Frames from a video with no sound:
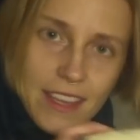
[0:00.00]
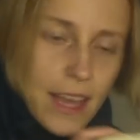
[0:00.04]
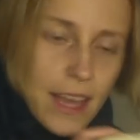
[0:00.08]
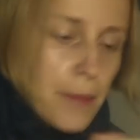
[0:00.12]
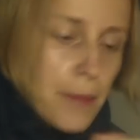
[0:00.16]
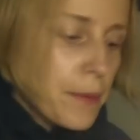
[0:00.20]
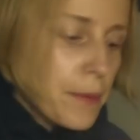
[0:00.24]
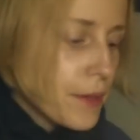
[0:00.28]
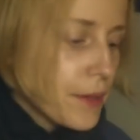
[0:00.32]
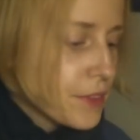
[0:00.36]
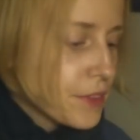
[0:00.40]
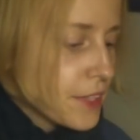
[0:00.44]
I
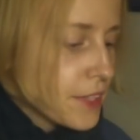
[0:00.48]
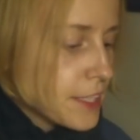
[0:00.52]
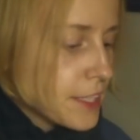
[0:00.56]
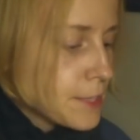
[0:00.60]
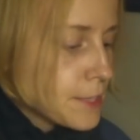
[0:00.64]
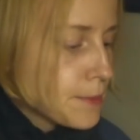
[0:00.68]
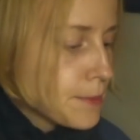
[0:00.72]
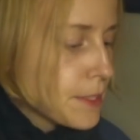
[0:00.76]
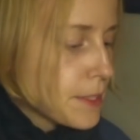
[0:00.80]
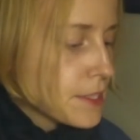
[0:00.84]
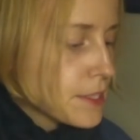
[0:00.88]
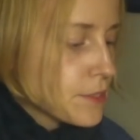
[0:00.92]
bought the
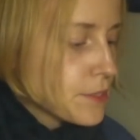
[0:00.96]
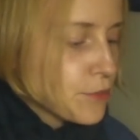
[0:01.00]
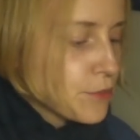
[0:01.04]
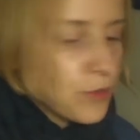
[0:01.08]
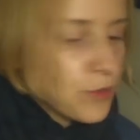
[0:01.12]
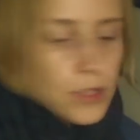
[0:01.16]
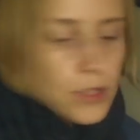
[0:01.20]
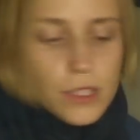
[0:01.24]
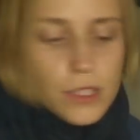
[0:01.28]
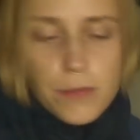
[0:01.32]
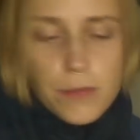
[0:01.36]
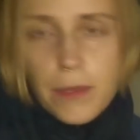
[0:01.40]
expensive
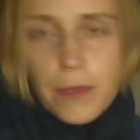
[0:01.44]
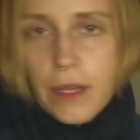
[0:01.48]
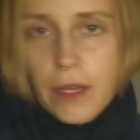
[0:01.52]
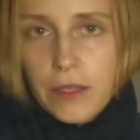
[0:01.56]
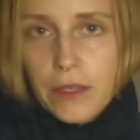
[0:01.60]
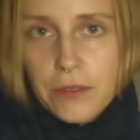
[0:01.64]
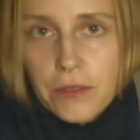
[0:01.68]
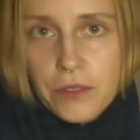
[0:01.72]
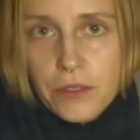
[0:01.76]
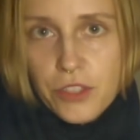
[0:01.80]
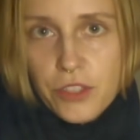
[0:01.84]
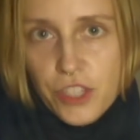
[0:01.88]
ones
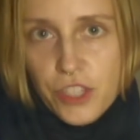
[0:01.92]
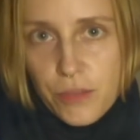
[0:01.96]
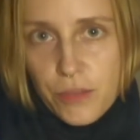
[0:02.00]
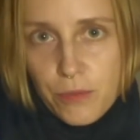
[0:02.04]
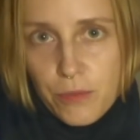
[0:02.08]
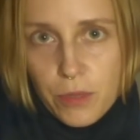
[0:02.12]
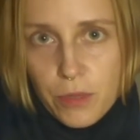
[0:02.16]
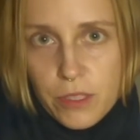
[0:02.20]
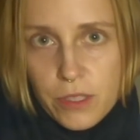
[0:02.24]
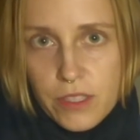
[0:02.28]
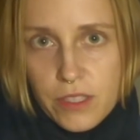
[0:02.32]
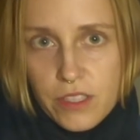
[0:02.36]
because the
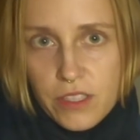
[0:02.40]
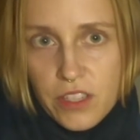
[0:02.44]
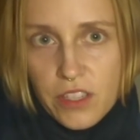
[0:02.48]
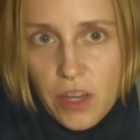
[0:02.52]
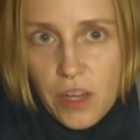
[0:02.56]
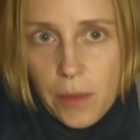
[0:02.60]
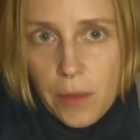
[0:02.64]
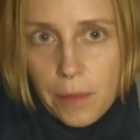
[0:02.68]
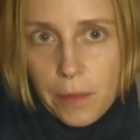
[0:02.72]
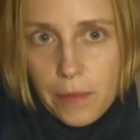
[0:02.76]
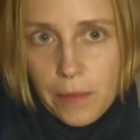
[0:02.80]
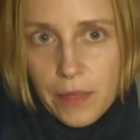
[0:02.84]
cheap ones
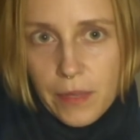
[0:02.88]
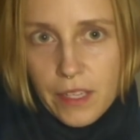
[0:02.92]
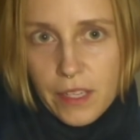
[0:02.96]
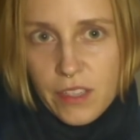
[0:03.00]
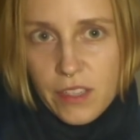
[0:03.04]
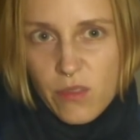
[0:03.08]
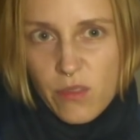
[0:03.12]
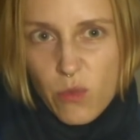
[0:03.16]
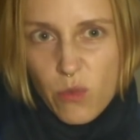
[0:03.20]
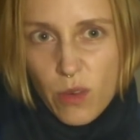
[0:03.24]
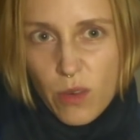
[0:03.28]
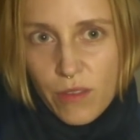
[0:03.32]
come
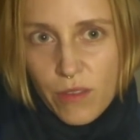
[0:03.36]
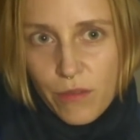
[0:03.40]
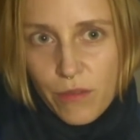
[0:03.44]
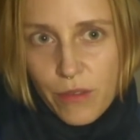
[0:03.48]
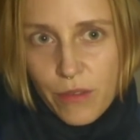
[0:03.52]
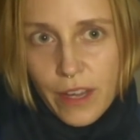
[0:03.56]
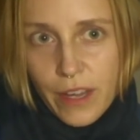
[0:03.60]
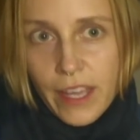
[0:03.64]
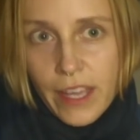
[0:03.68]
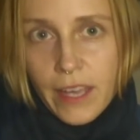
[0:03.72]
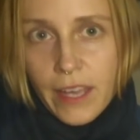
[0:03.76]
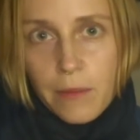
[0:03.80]
in one
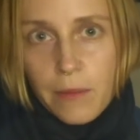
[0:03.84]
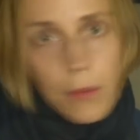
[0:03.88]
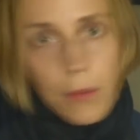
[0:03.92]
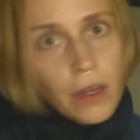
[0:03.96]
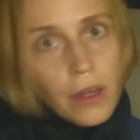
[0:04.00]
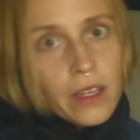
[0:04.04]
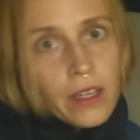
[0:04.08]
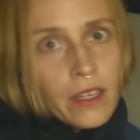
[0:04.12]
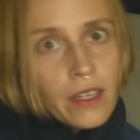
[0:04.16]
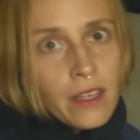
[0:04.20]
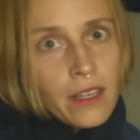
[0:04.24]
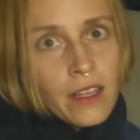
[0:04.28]
fucking
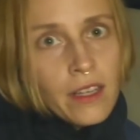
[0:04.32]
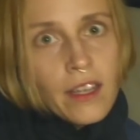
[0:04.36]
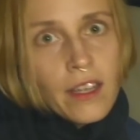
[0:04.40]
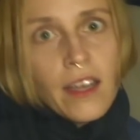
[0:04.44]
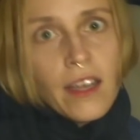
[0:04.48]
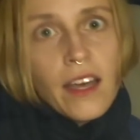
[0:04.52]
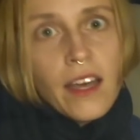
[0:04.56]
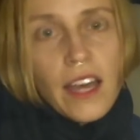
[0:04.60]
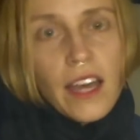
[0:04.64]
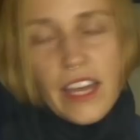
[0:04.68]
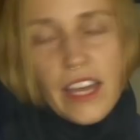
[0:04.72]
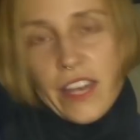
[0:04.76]
bundle.
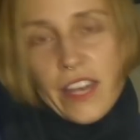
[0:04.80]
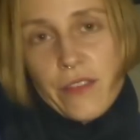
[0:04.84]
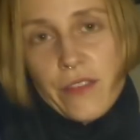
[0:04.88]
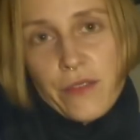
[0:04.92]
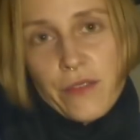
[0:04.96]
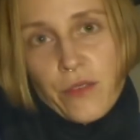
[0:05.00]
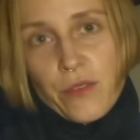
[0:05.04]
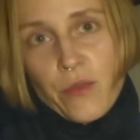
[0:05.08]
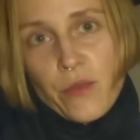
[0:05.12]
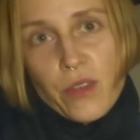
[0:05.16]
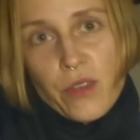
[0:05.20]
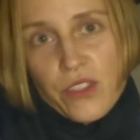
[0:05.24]
And if
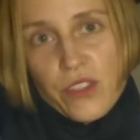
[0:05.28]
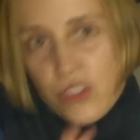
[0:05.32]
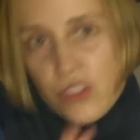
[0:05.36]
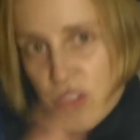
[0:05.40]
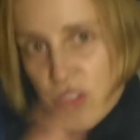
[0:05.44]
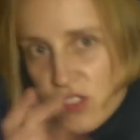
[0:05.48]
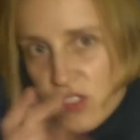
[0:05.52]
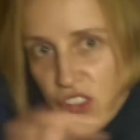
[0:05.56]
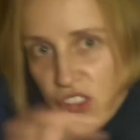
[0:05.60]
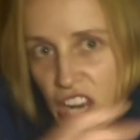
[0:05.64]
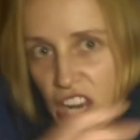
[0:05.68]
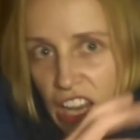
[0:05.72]
you want
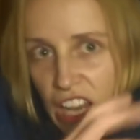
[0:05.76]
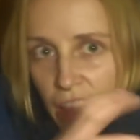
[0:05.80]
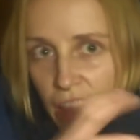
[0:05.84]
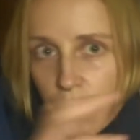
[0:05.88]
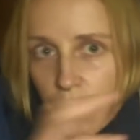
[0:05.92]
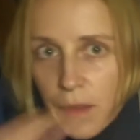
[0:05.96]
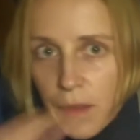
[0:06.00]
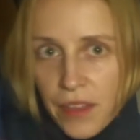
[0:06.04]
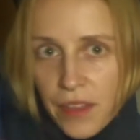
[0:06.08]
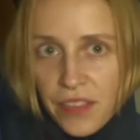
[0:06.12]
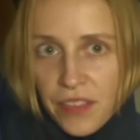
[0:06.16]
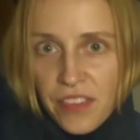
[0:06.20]
just a little
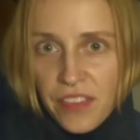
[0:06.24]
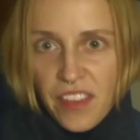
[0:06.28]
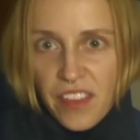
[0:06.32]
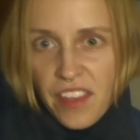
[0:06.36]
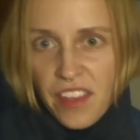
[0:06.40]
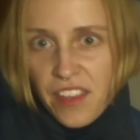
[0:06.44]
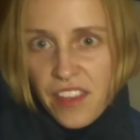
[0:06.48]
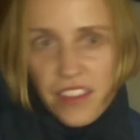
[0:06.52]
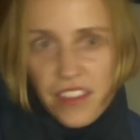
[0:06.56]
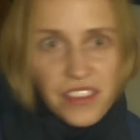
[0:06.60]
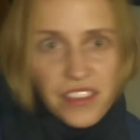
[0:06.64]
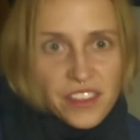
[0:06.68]
bit,
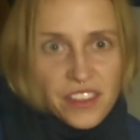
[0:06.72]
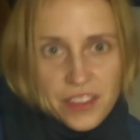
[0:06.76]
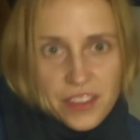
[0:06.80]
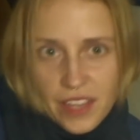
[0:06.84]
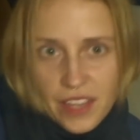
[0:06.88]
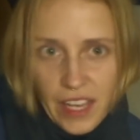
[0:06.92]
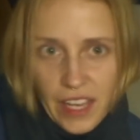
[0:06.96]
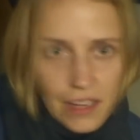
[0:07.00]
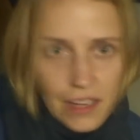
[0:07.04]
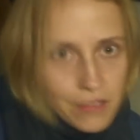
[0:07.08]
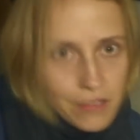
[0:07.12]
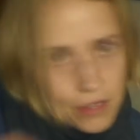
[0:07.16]
then you
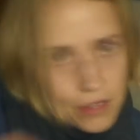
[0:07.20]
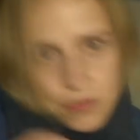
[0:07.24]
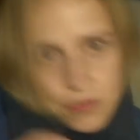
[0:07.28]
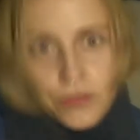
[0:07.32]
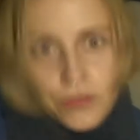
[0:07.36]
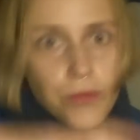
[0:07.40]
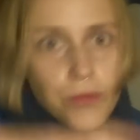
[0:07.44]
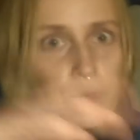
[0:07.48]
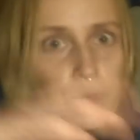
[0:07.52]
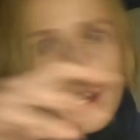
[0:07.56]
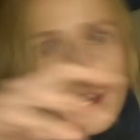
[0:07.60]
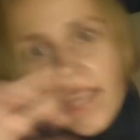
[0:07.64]
kind of have
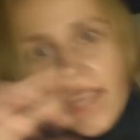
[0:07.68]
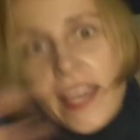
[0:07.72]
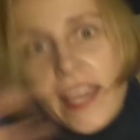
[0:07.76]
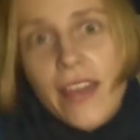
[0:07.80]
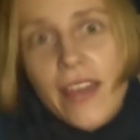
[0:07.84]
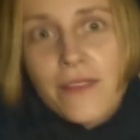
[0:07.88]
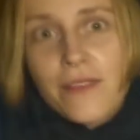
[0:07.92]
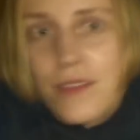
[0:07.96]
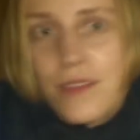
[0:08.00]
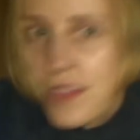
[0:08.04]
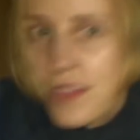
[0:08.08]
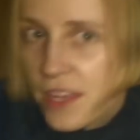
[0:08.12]
to break
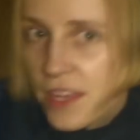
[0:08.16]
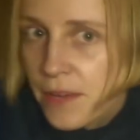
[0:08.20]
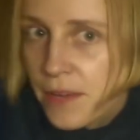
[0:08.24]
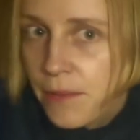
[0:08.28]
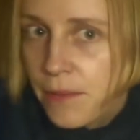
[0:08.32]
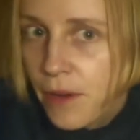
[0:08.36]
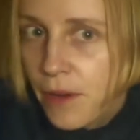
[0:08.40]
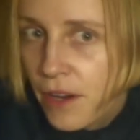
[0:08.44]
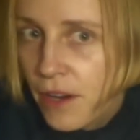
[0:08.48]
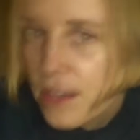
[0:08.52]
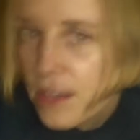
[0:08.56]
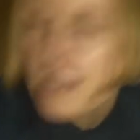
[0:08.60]
everything
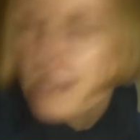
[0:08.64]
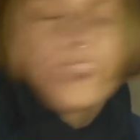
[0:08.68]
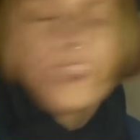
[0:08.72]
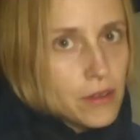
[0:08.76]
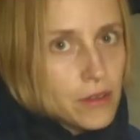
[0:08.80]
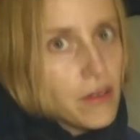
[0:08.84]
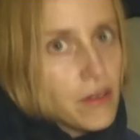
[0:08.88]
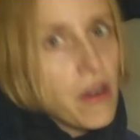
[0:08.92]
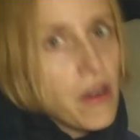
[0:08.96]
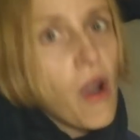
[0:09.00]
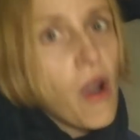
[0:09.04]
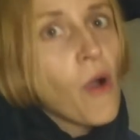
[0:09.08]
apart.
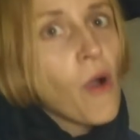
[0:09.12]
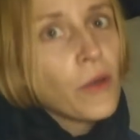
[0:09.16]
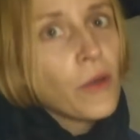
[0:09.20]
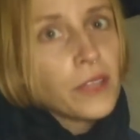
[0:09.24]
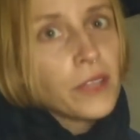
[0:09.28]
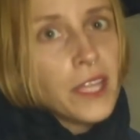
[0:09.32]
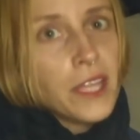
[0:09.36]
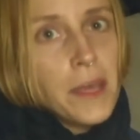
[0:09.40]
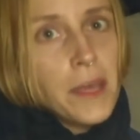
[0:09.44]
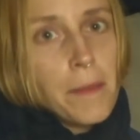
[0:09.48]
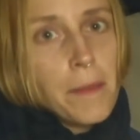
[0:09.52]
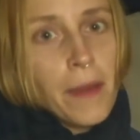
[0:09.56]

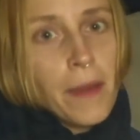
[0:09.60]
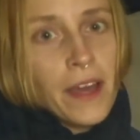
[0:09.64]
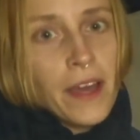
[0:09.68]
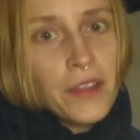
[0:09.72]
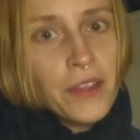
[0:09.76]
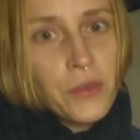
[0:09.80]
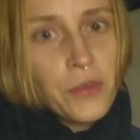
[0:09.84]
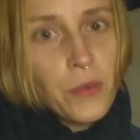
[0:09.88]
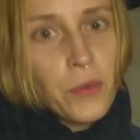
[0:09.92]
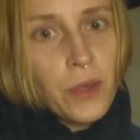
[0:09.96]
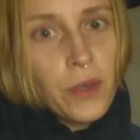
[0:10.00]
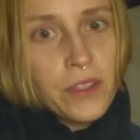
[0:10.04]
Only buy
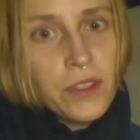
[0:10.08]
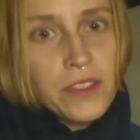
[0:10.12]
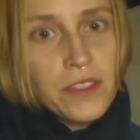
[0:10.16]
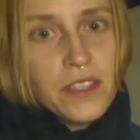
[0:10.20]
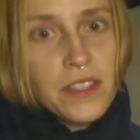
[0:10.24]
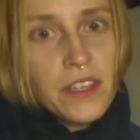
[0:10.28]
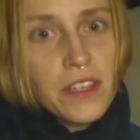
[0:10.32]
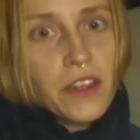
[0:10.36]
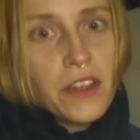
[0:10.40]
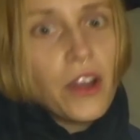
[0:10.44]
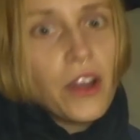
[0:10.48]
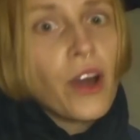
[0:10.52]
the ones
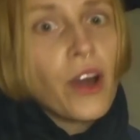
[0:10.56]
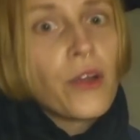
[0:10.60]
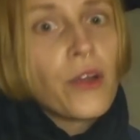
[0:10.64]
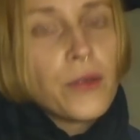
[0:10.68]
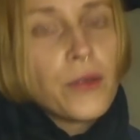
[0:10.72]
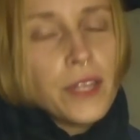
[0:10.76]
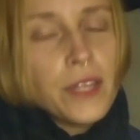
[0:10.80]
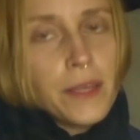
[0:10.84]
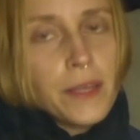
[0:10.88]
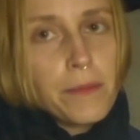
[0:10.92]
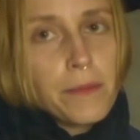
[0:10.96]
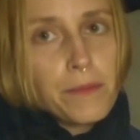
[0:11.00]
that are
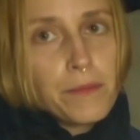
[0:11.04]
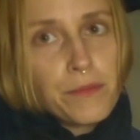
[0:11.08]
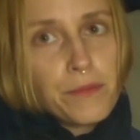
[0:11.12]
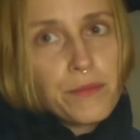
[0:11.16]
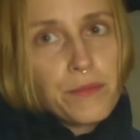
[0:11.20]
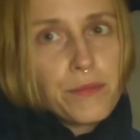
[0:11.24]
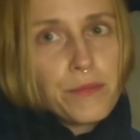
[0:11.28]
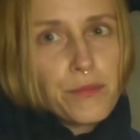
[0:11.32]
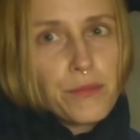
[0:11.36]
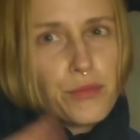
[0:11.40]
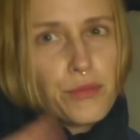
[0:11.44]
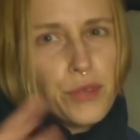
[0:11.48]
already
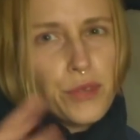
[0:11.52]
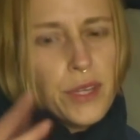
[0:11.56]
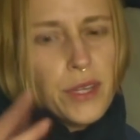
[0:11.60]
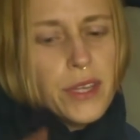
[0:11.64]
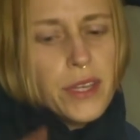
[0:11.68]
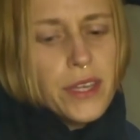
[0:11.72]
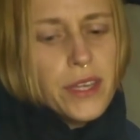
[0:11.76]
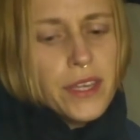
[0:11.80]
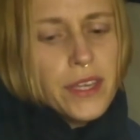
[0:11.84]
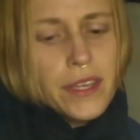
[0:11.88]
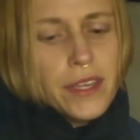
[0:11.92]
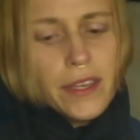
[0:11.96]

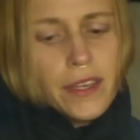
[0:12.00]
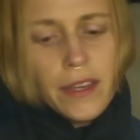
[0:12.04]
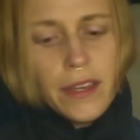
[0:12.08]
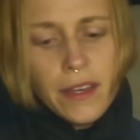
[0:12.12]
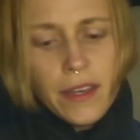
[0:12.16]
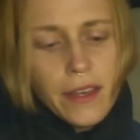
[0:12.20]
pre-portioned